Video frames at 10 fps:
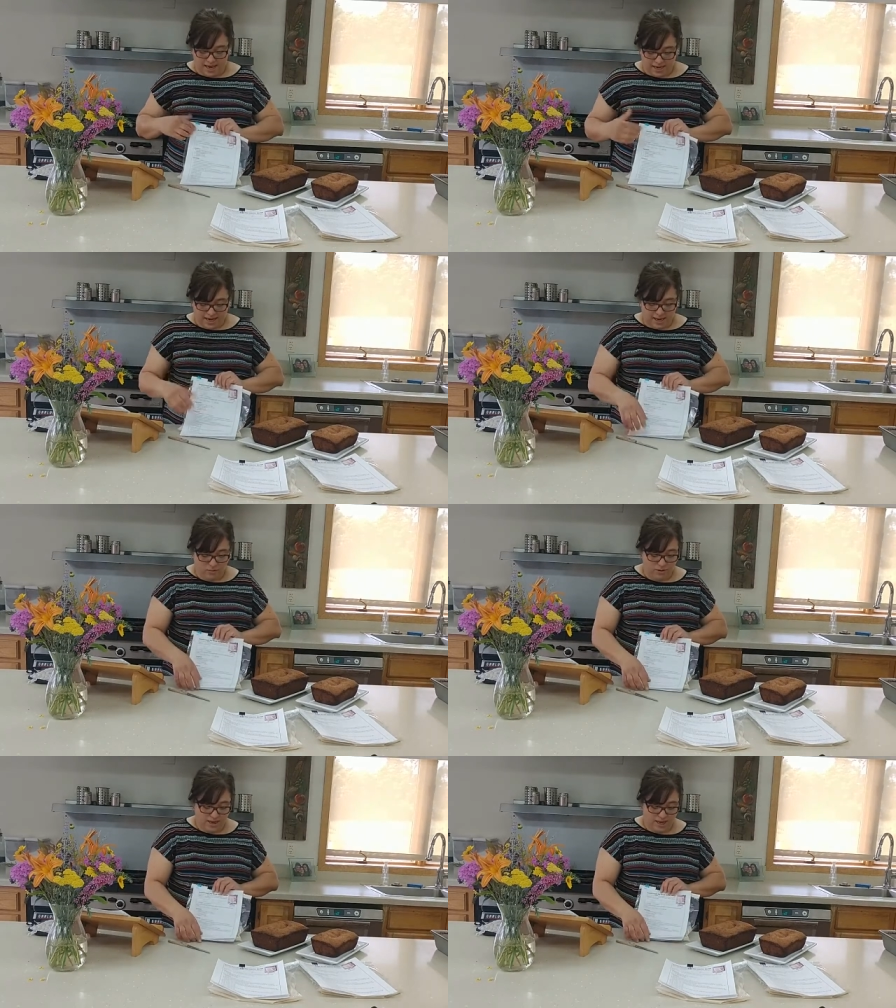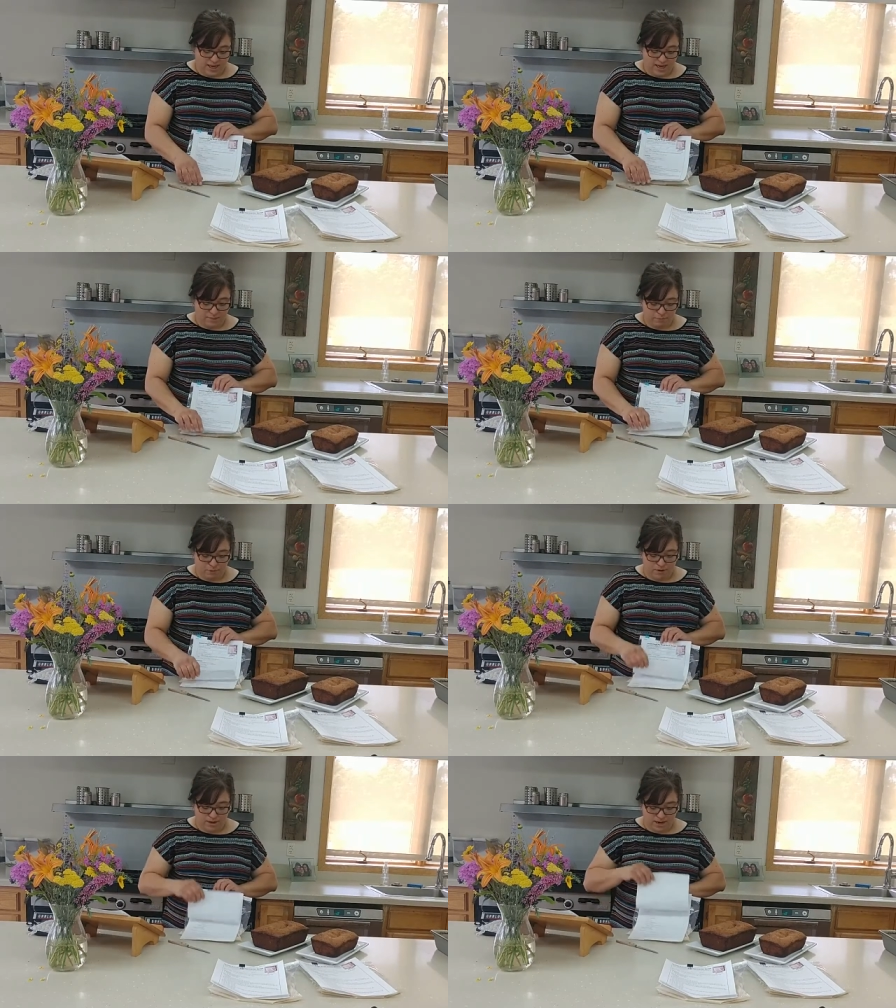and I went ahead and
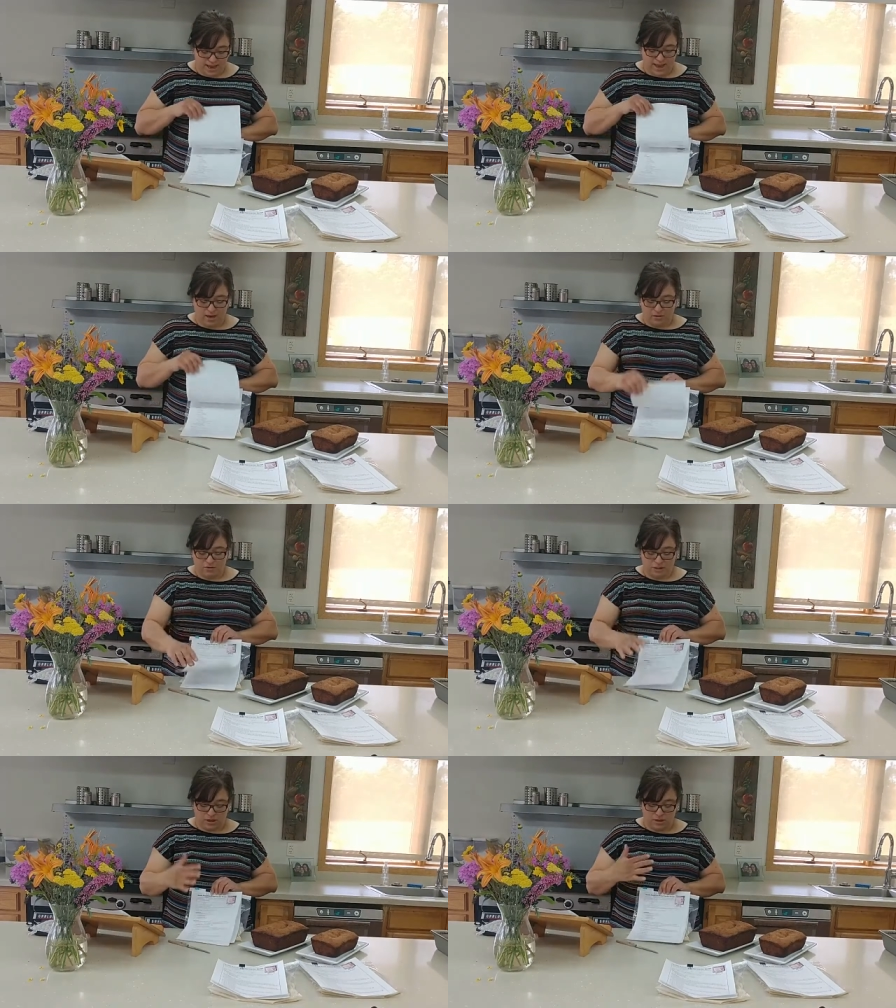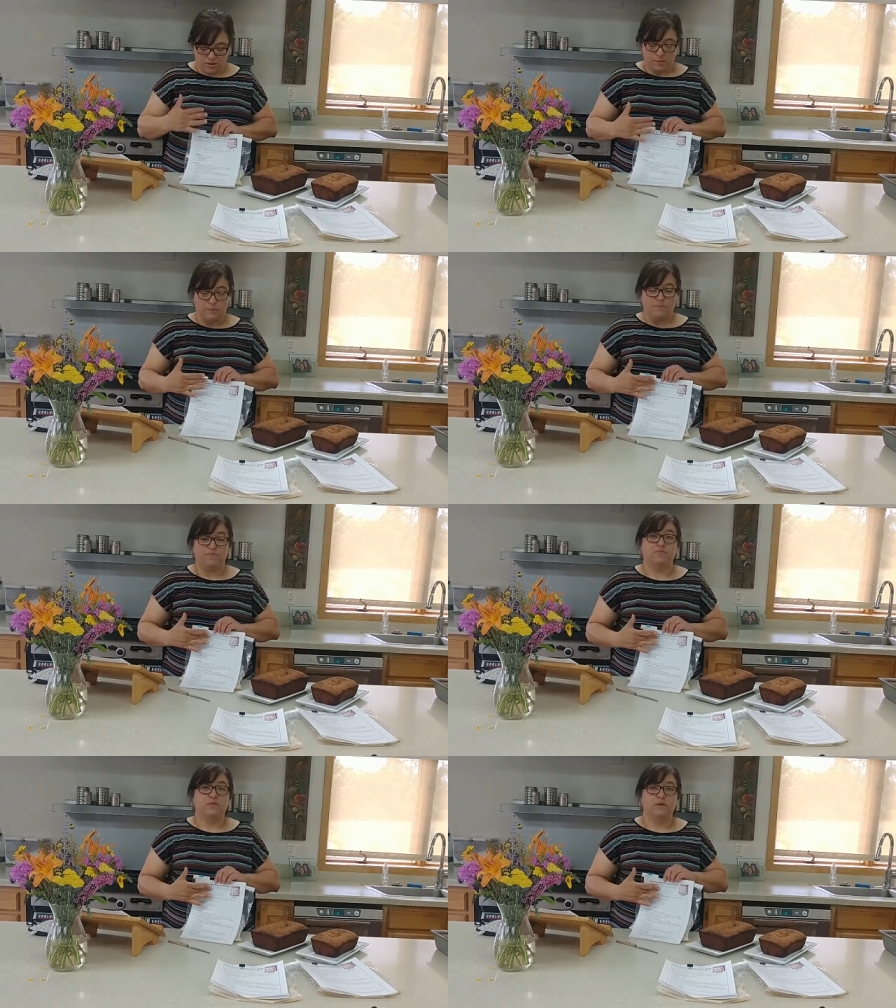printed out
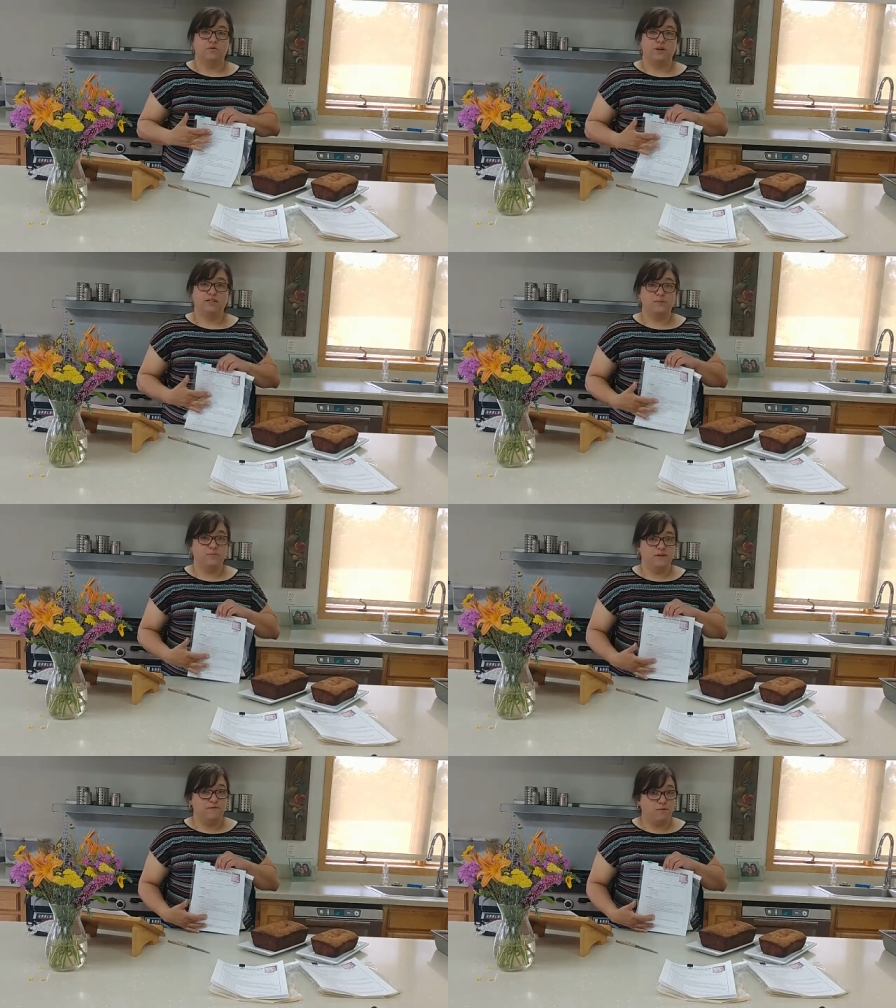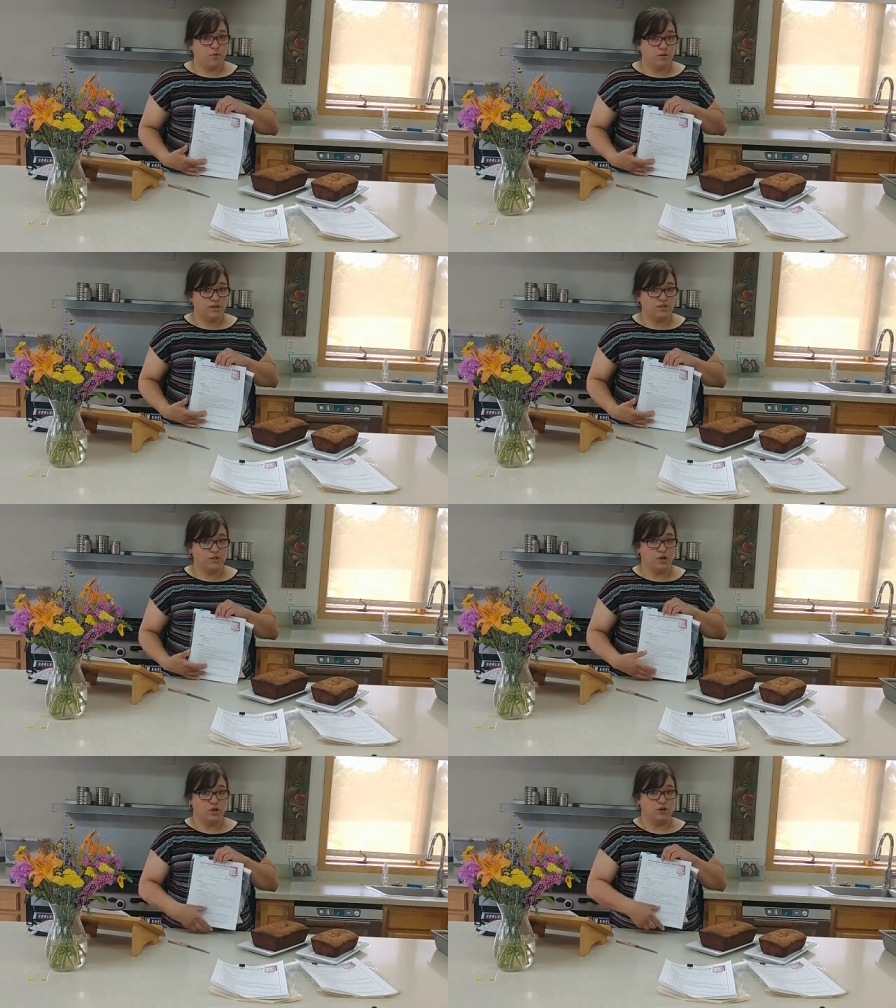the recipe for the
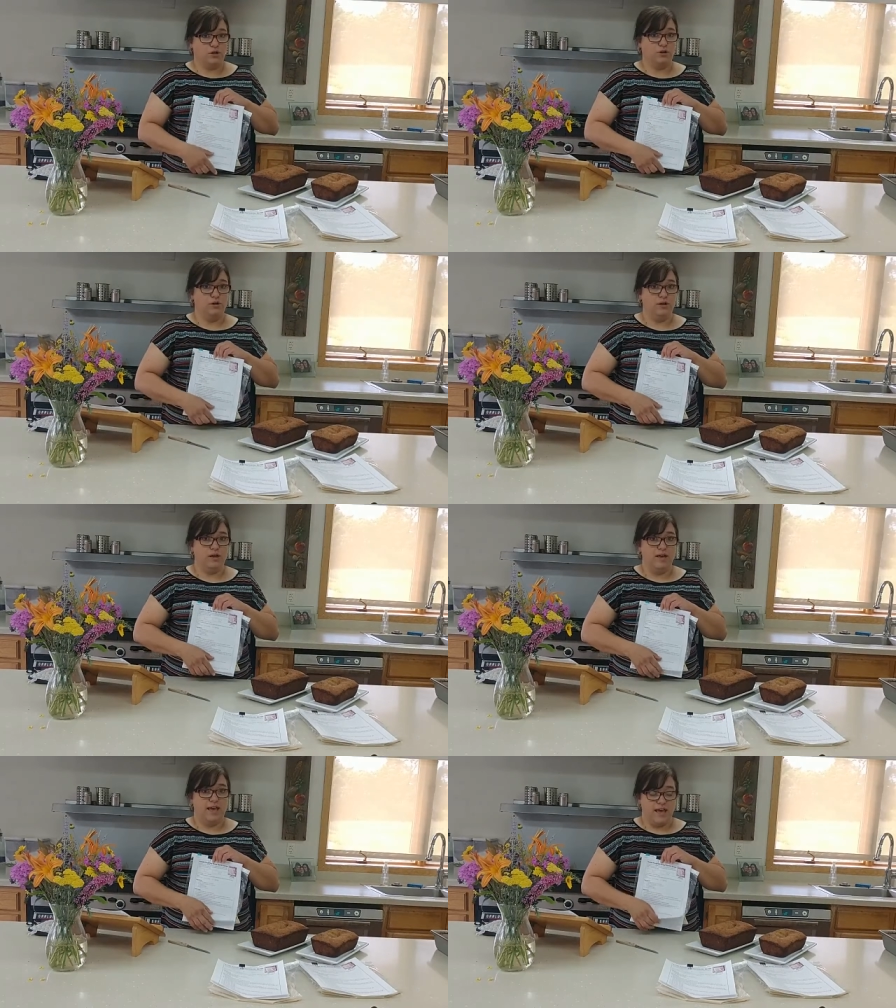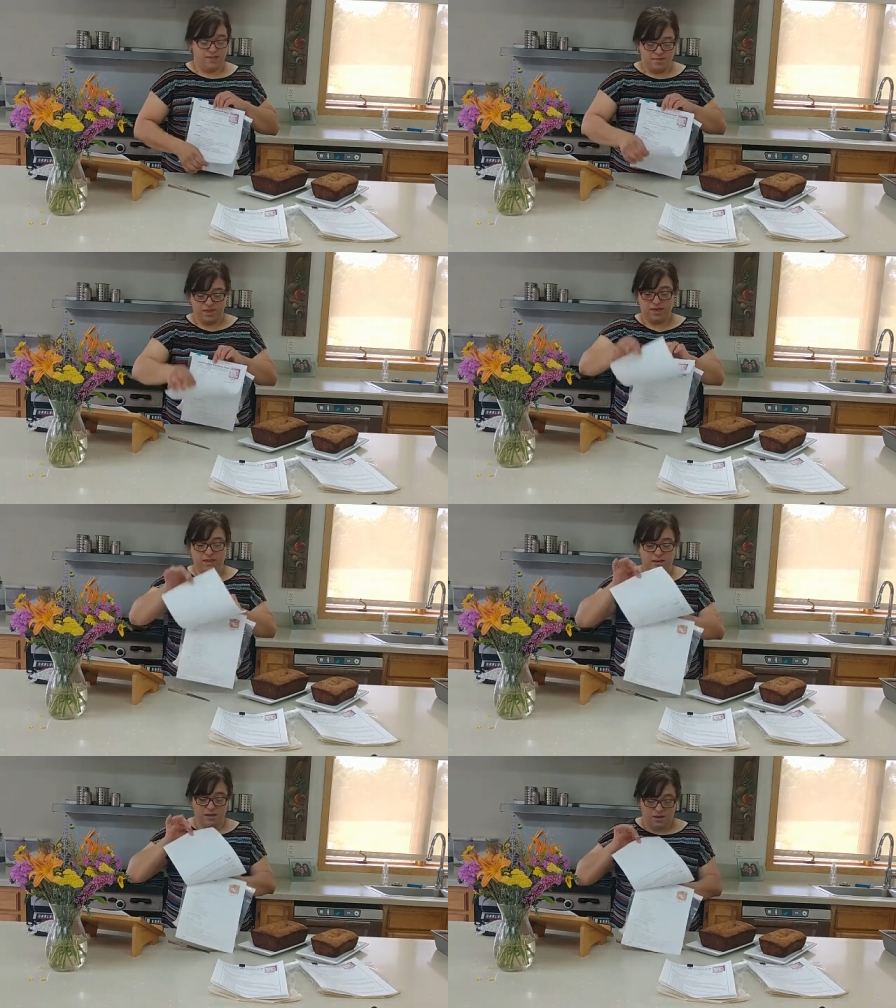starter and
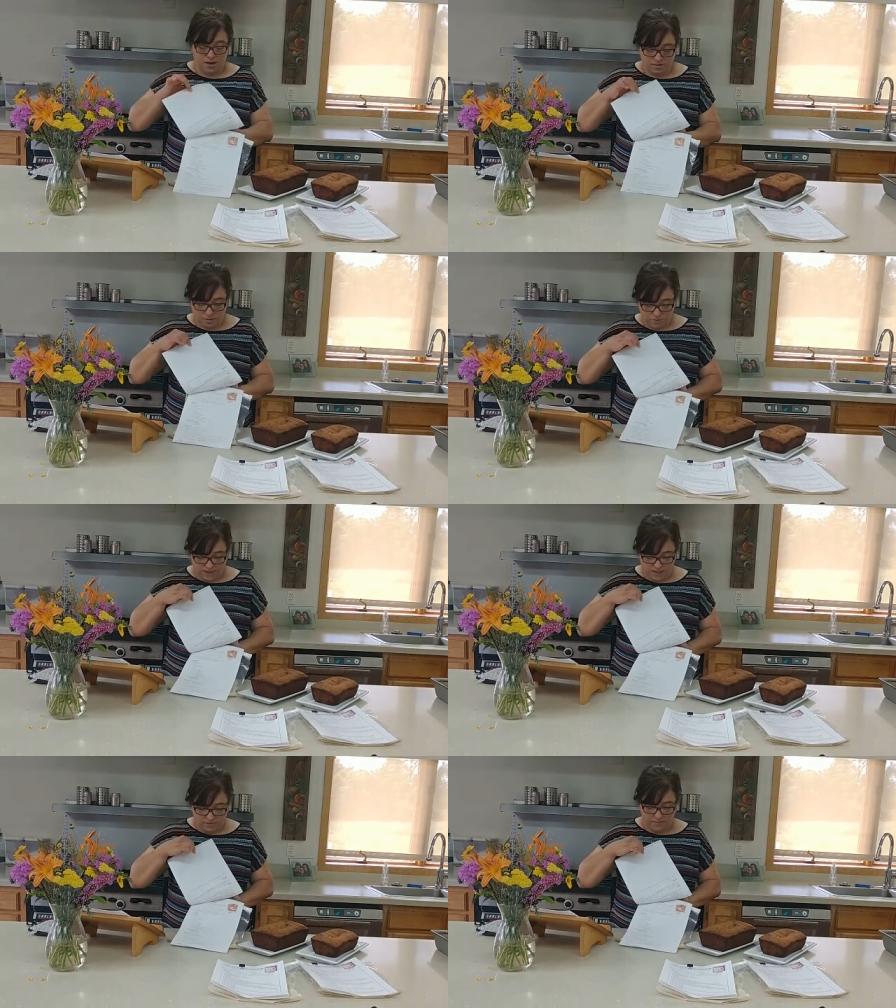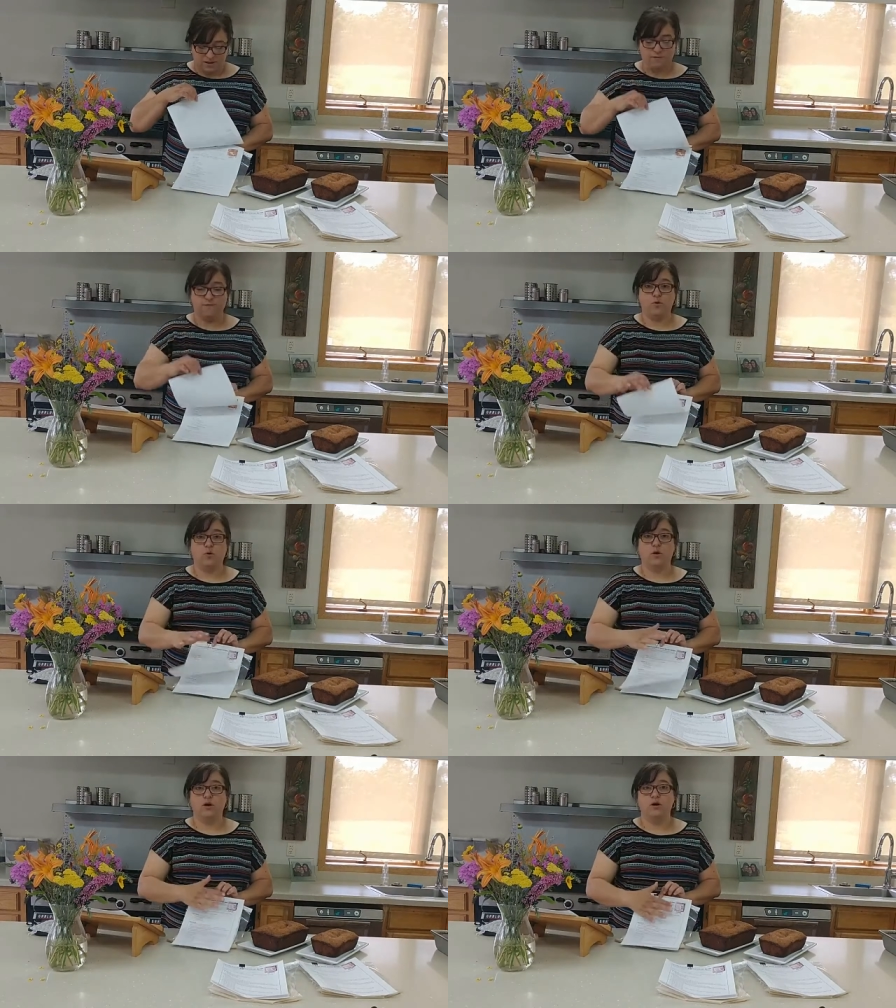then the recipe
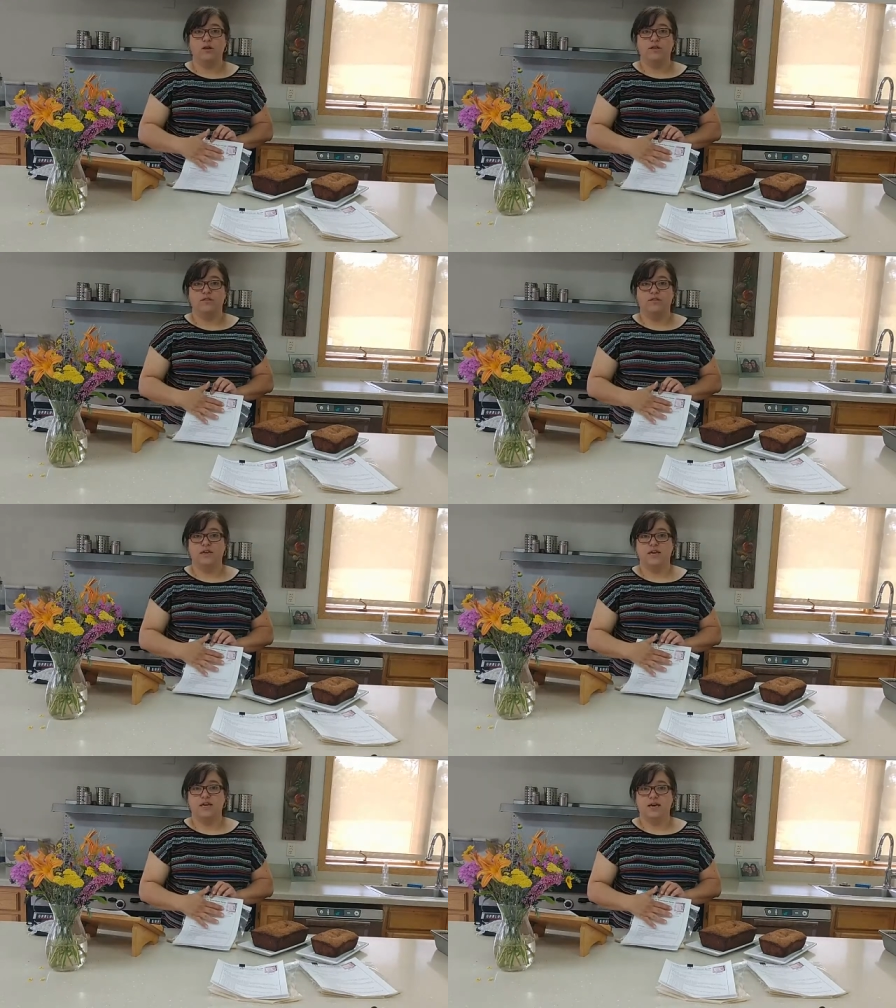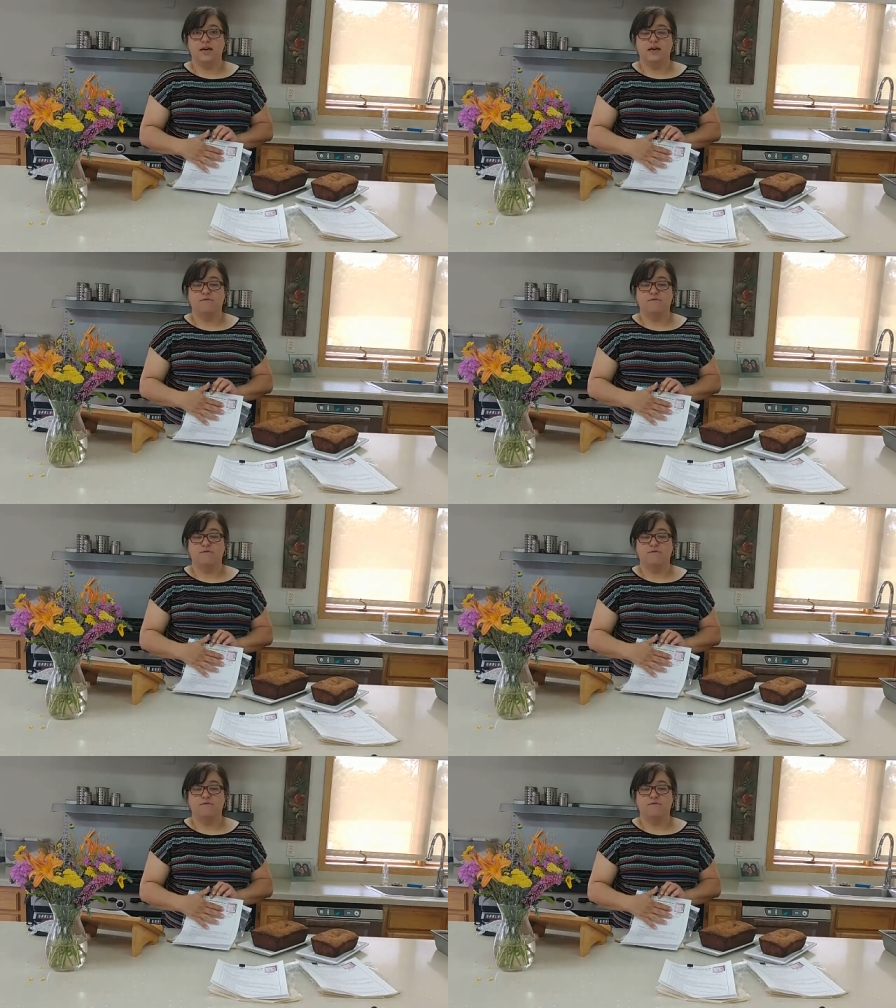for the